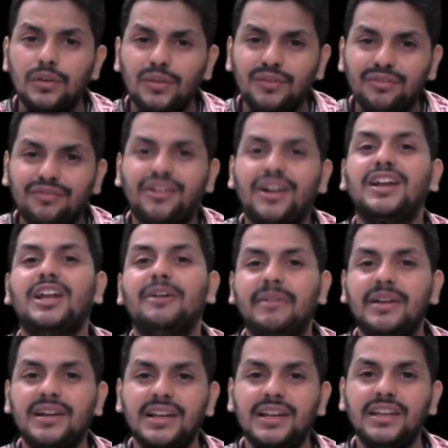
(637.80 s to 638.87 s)

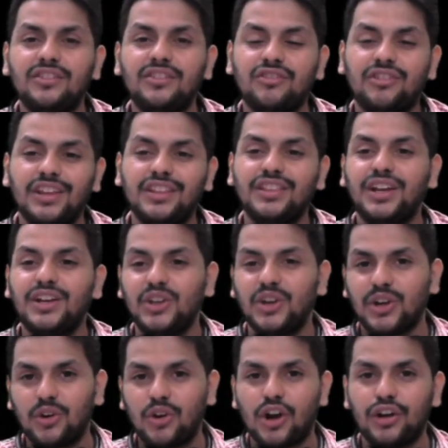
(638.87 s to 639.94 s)
fundamentally strengthen
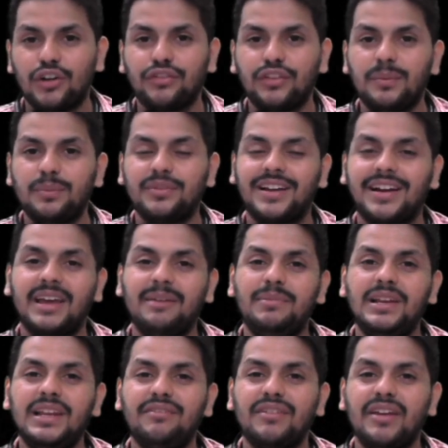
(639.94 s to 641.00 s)
your concepts, and I
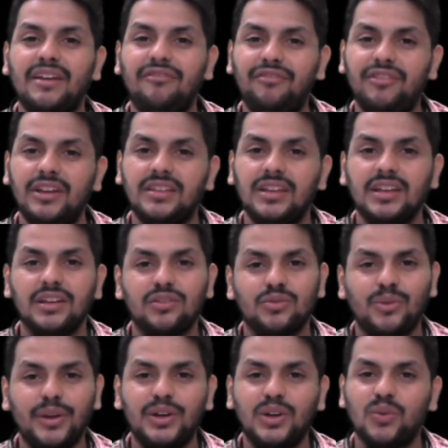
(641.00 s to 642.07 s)
believe everything is
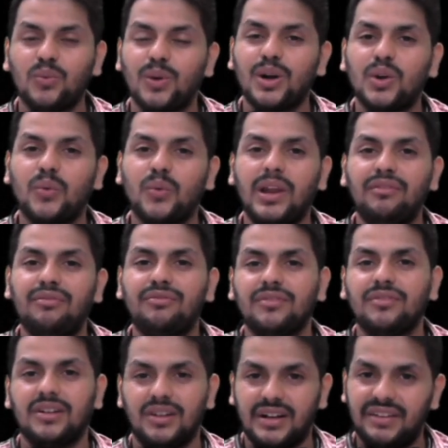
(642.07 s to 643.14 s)
going to work well
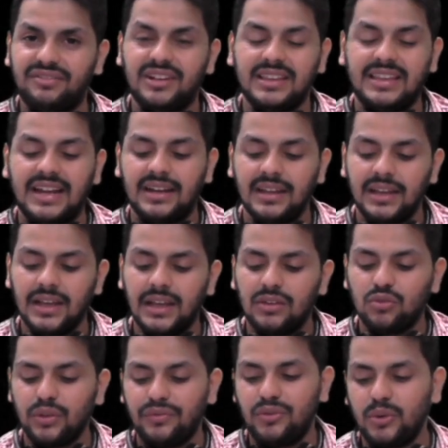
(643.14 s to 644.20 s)
after that.
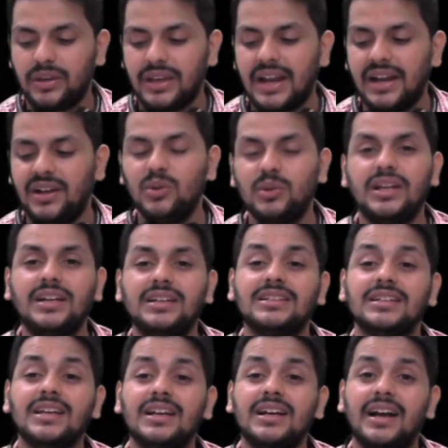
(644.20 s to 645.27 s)
So if you can do that,
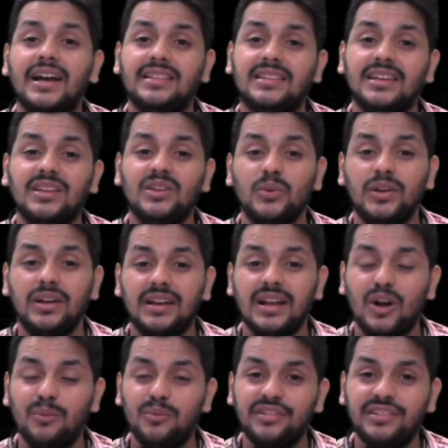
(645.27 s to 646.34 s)
I think you will
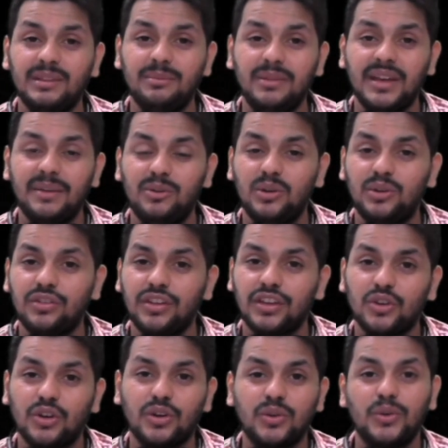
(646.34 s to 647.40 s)
obviously be able to
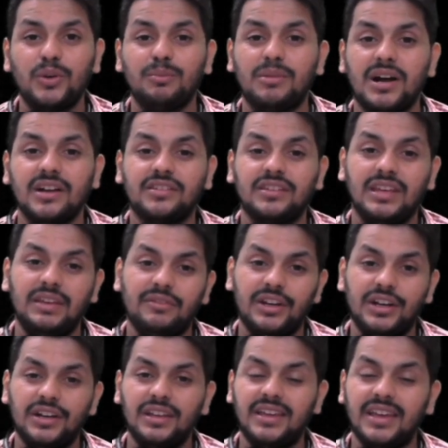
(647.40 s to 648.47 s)
secure good marks even
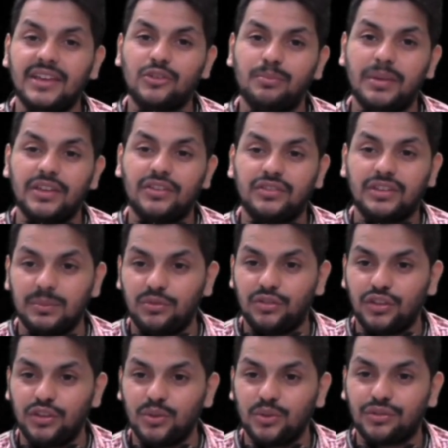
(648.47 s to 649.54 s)
in case based
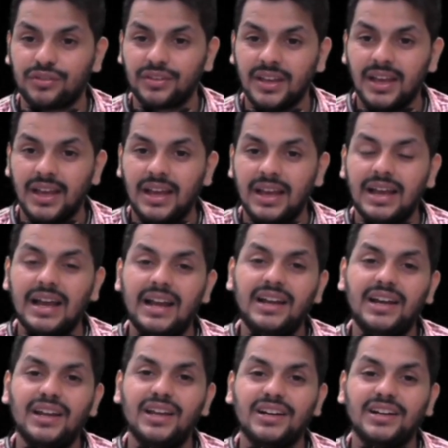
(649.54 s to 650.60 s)
MCQs.
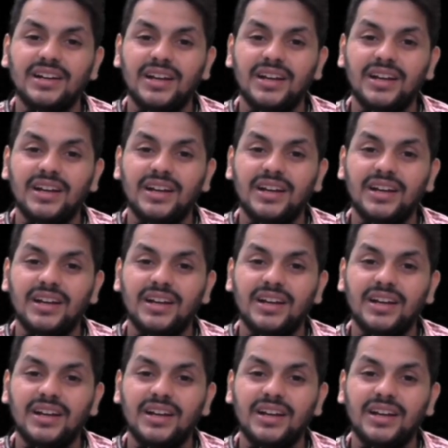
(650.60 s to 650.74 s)
And